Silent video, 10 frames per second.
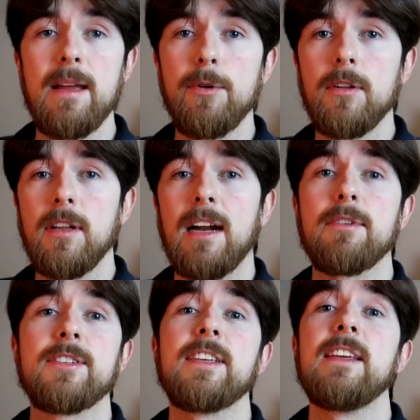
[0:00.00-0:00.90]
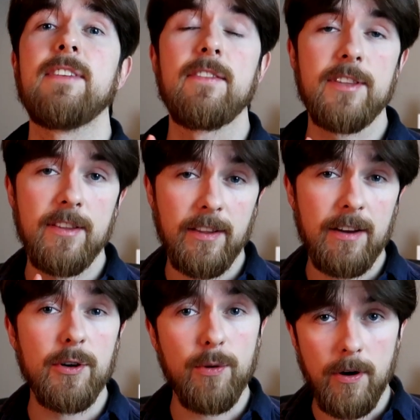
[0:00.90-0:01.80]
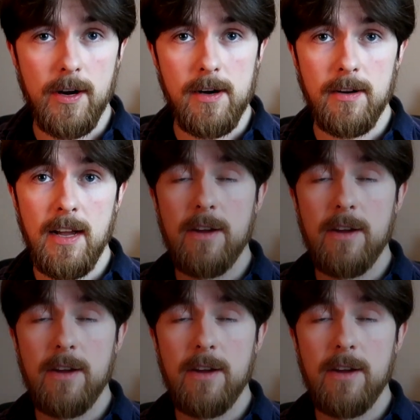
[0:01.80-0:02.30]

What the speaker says: able and receive everything that they require,